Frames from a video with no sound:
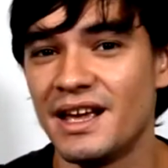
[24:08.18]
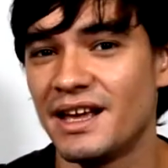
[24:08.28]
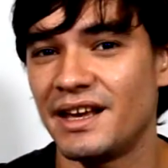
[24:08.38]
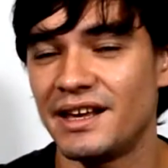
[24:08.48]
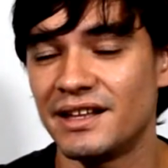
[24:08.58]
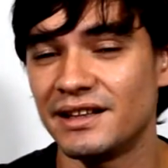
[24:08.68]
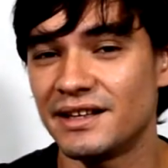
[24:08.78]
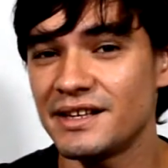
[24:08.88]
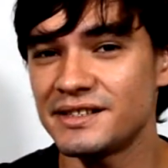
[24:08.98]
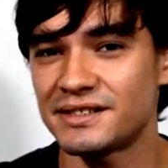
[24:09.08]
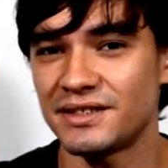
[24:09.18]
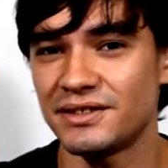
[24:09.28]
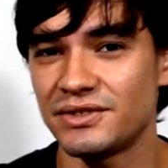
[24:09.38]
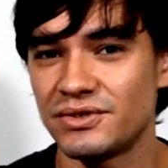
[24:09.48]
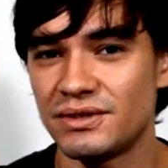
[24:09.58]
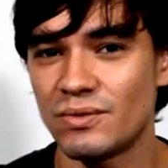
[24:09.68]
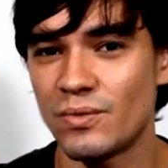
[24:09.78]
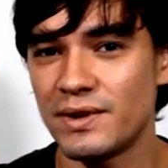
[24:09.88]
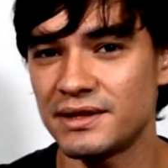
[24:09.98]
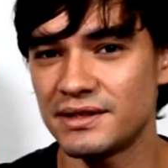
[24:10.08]
He listened to the
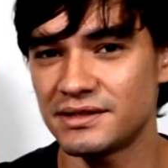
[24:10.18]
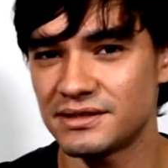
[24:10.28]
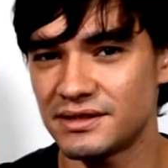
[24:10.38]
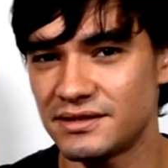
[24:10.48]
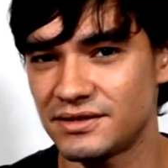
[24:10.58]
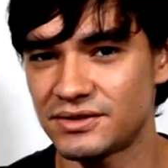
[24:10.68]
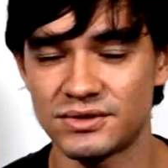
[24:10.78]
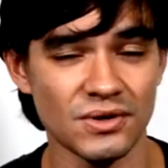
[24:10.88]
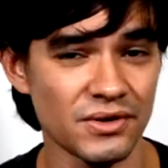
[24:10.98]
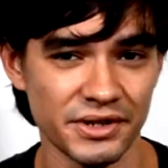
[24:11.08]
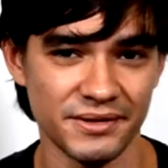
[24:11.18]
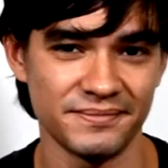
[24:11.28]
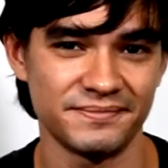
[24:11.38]
witness's story.